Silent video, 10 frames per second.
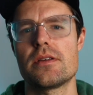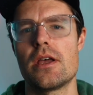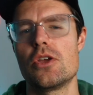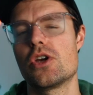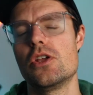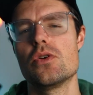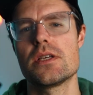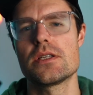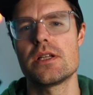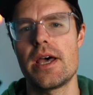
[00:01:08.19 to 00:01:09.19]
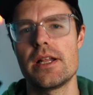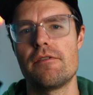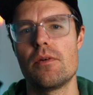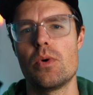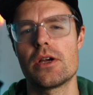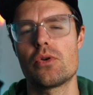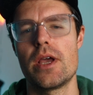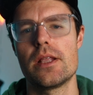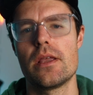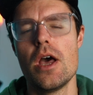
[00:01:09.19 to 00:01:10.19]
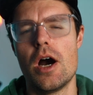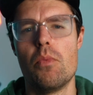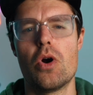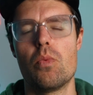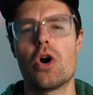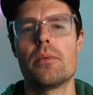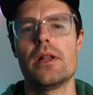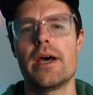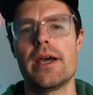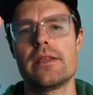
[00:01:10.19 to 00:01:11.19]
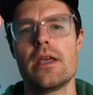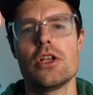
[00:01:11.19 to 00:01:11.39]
You can use this light if you want to create a more warmer light,